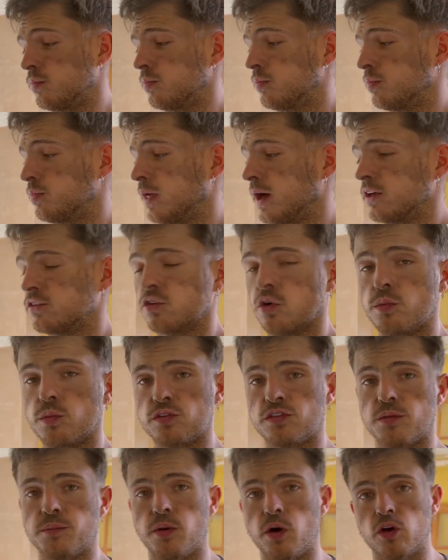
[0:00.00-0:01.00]
that's
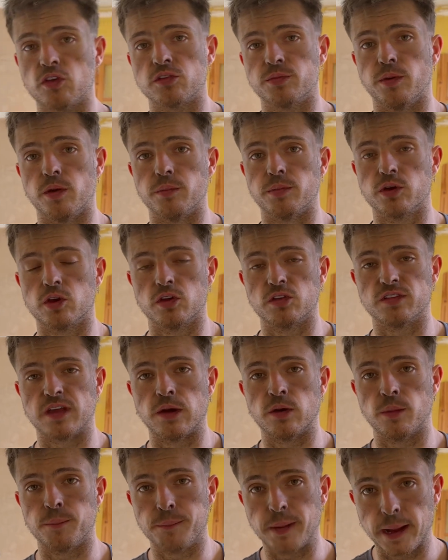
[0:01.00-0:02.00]
almost impossible because
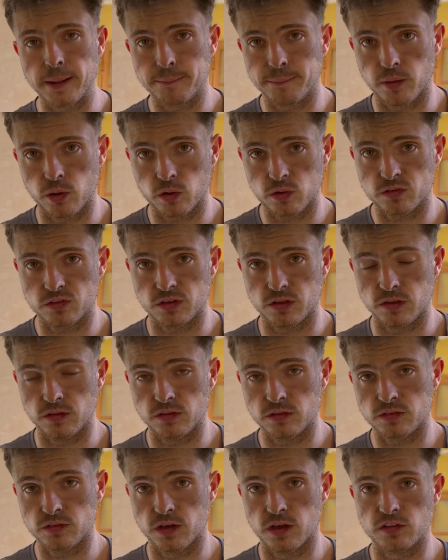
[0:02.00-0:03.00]
our back
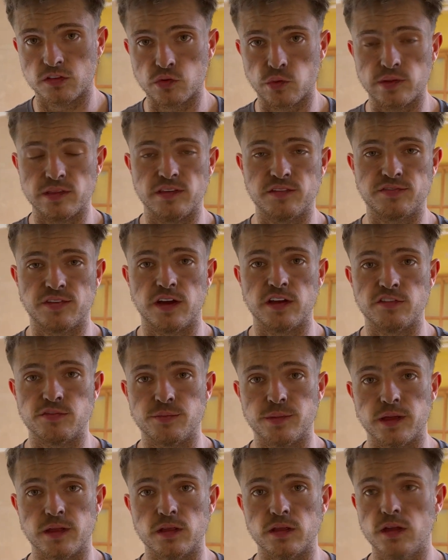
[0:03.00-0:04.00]
boxes are 25
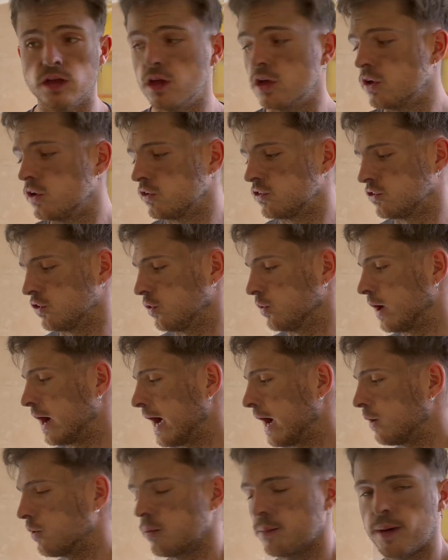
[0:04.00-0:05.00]
mil. So
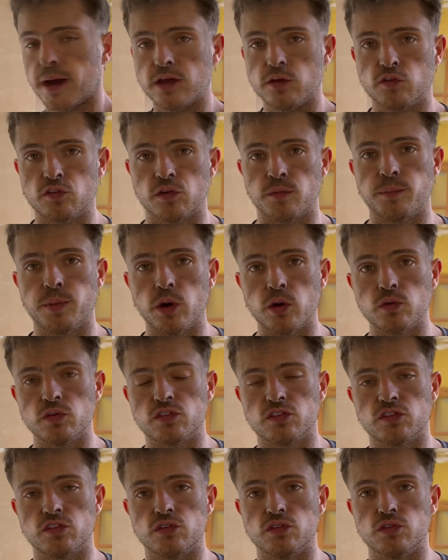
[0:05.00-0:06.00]
how am I
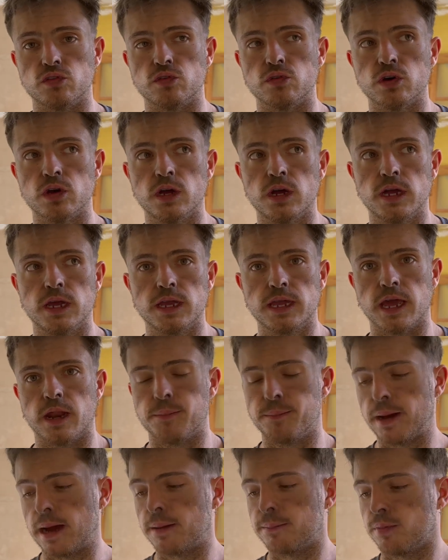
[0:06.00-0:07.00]
supposed to get
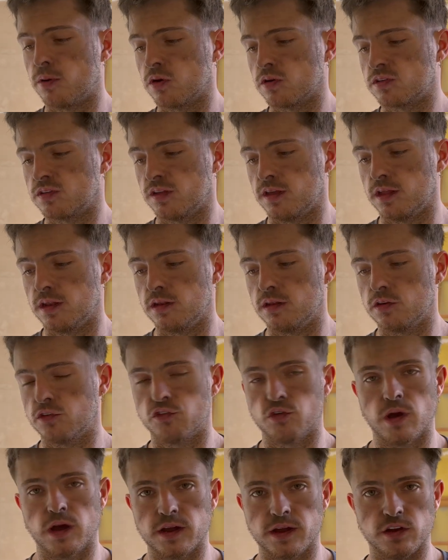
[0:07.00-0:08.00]
a back box in?
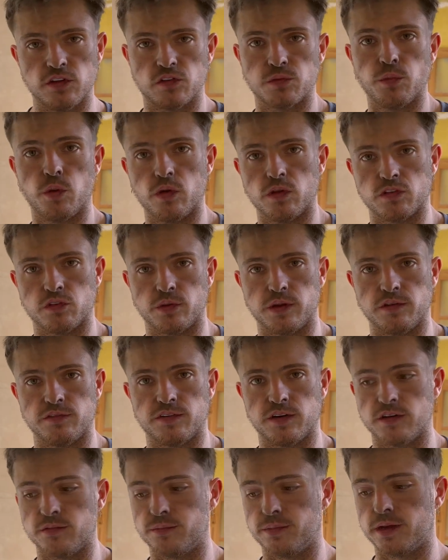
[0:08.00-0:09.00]
You can't get any smaller than
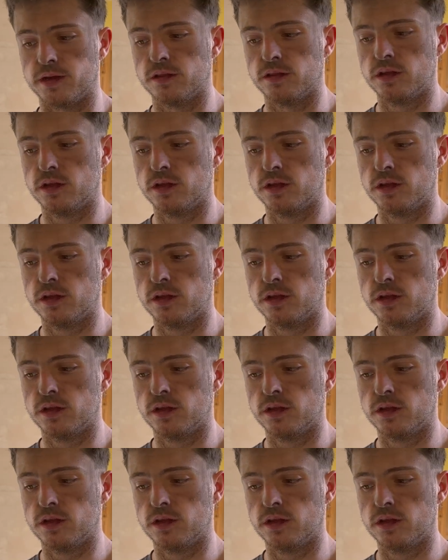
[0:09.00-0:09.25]
25 mil.